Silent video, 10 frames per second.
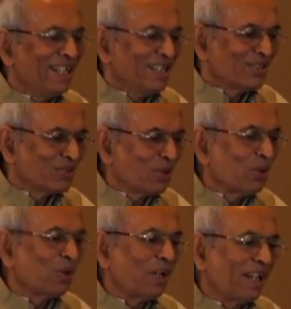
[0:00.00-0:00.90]

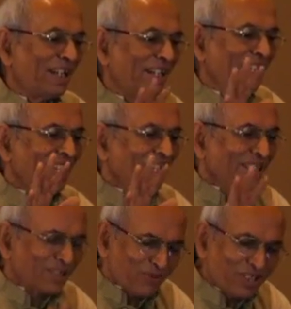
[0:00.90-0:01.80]
so
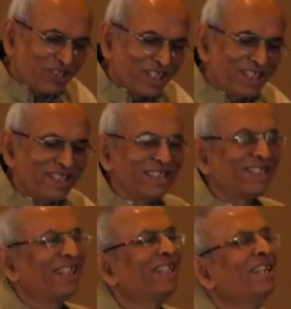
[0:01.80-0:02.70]
the question
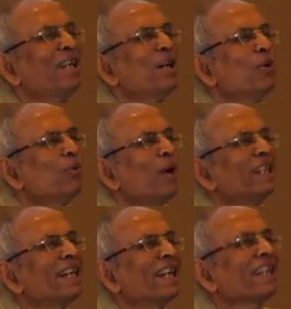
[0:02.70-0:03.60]
is
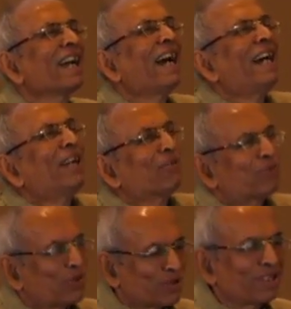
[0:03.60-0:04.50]
whether, and
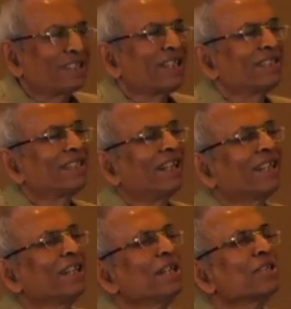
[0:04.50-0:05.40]
of course, as I
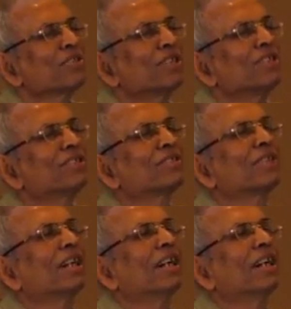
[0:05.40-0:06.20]
said, since